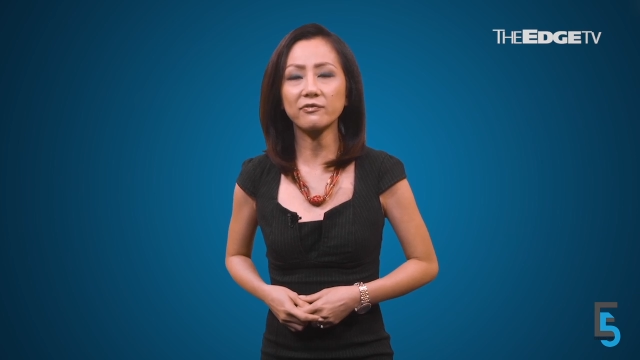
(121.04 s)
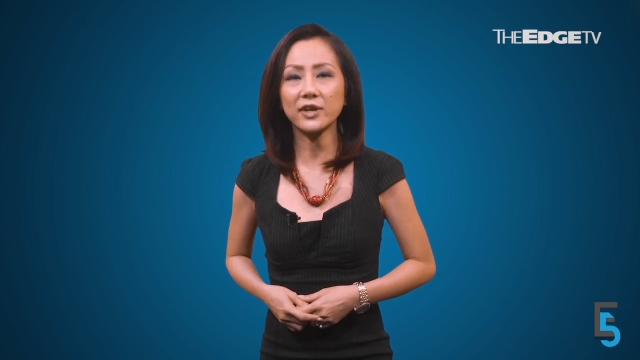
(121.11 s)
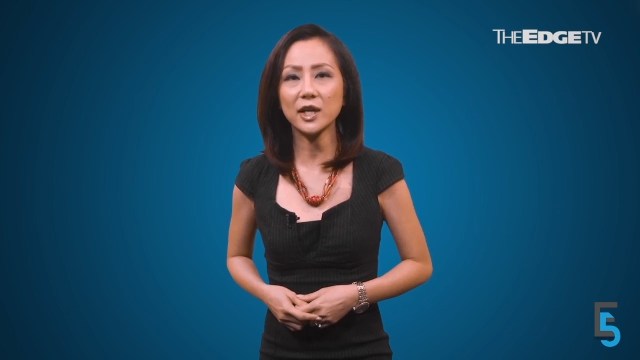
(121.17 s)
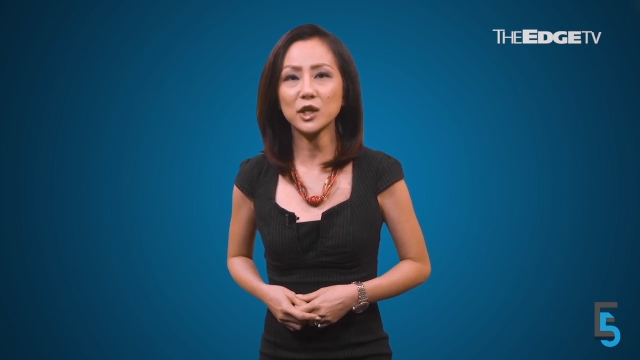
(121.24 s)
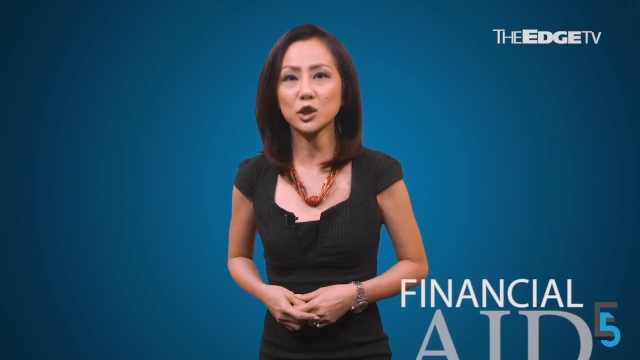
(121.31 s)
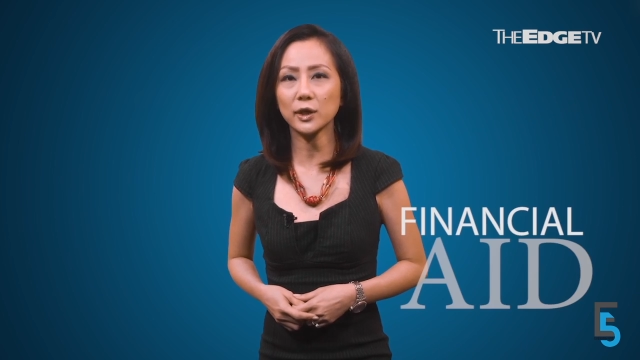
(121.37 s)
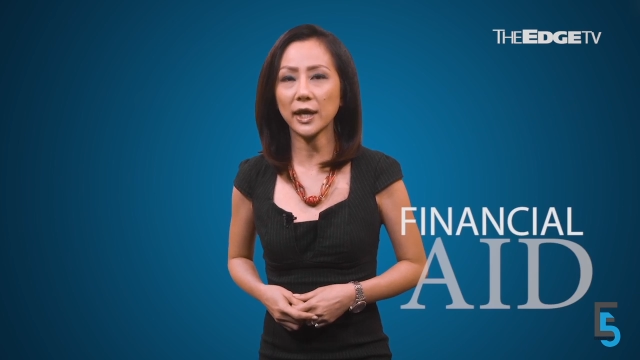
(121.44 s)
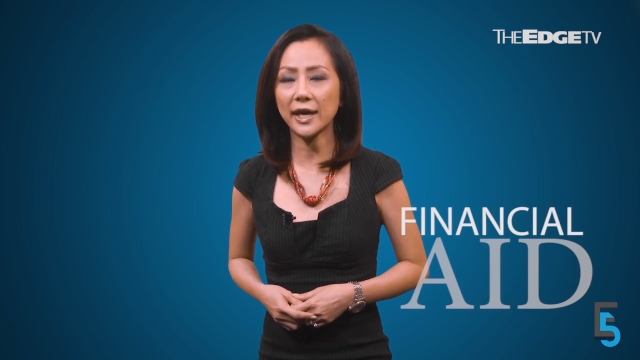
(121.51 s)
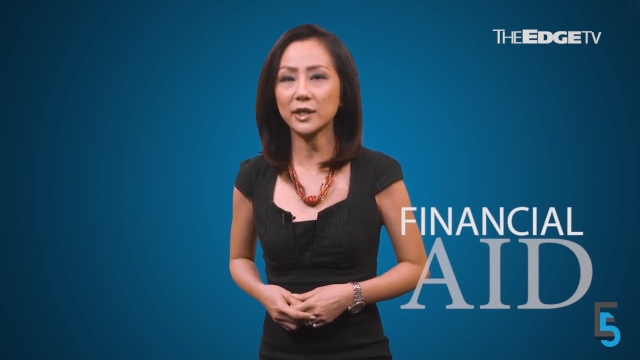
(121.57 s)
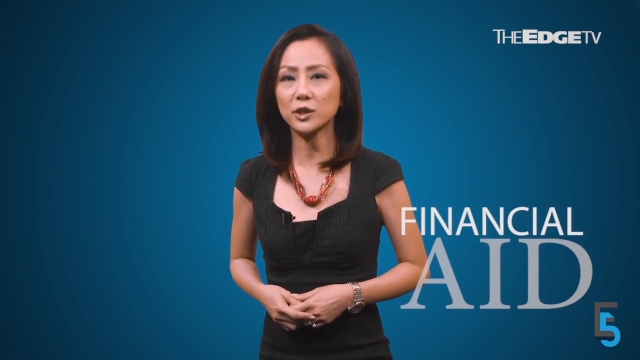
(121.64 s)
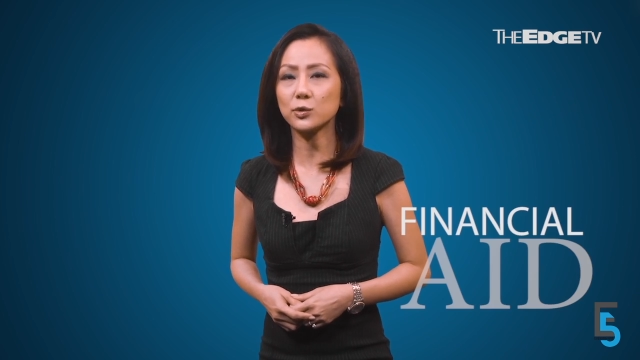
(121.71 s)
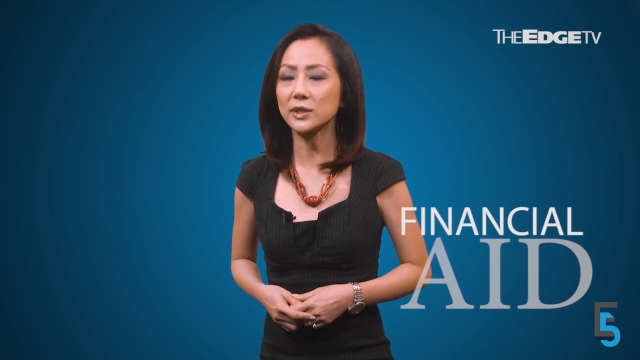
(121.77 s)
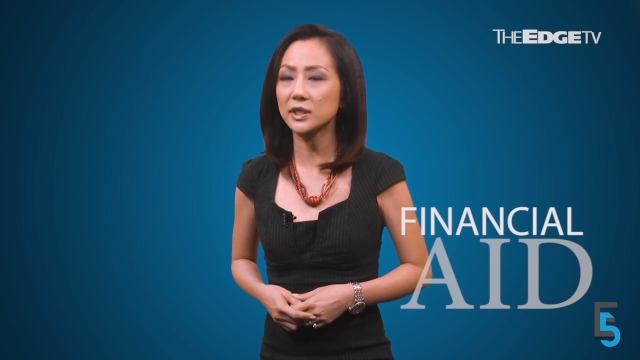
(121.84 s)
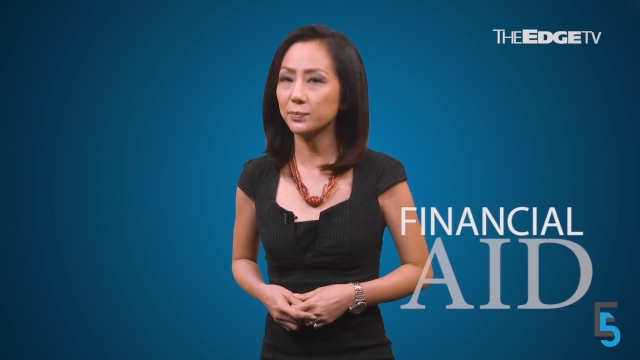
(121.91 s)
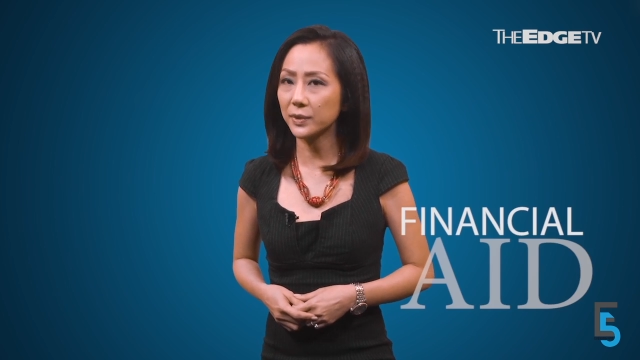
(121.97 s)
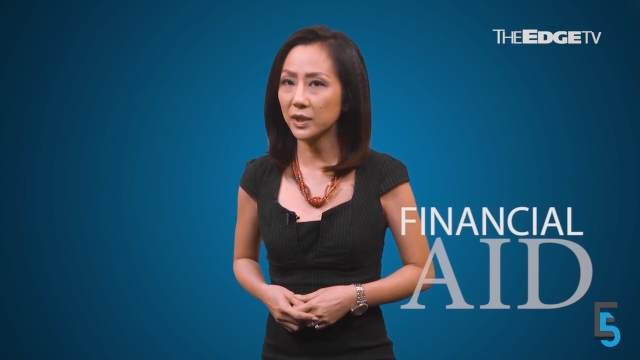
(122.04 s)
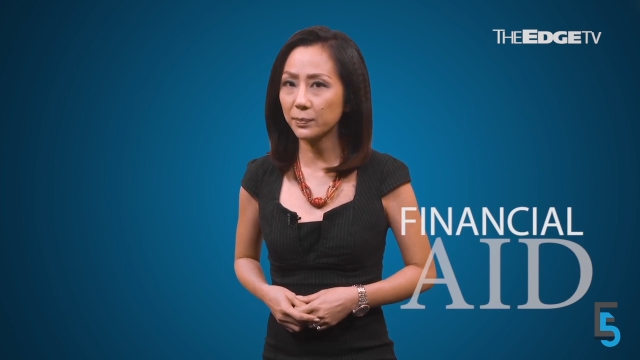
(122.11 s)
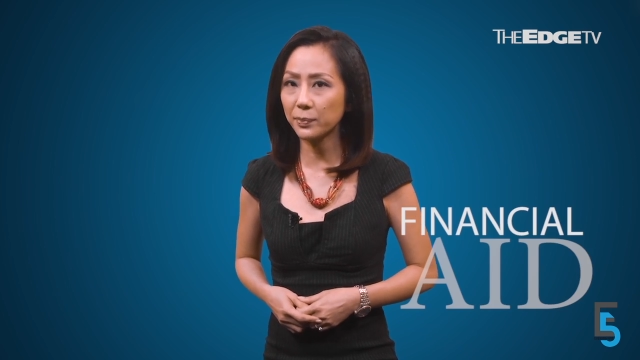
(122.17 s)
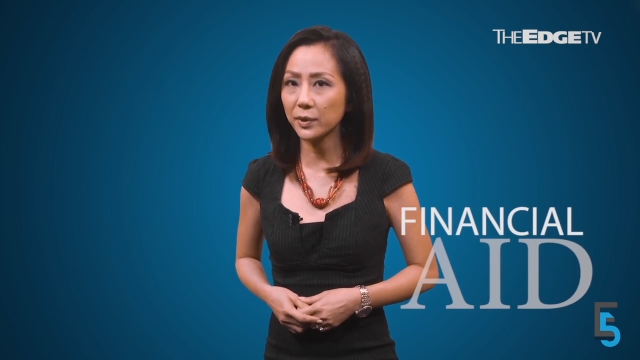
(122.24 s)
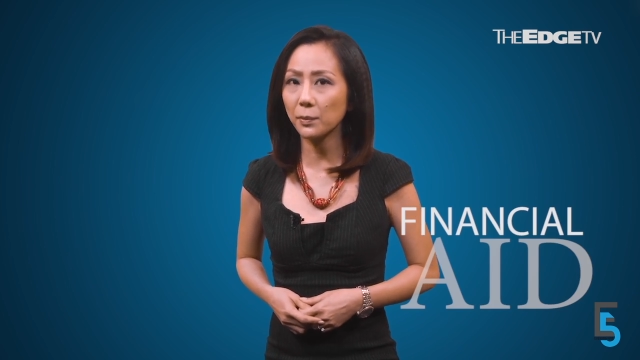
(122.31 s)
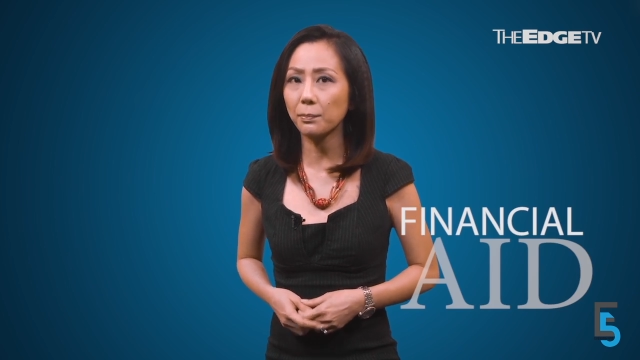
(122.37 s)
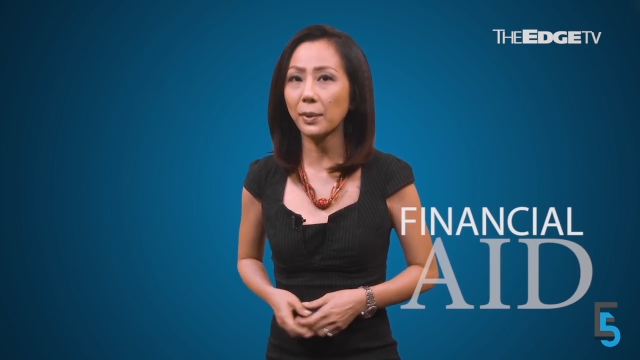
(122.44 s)
financial aid to its
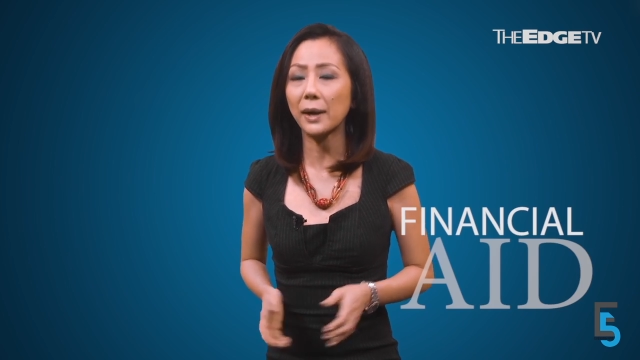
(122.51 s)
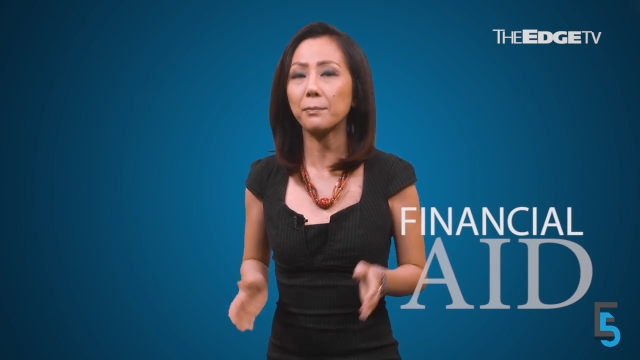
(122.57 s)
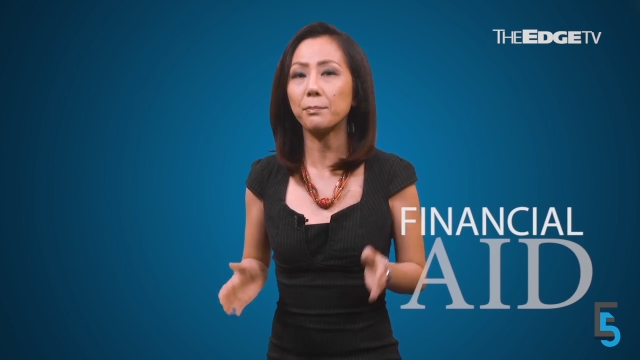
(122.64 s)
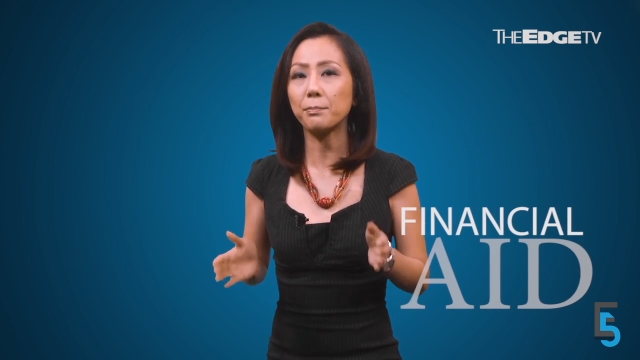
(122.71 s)
people by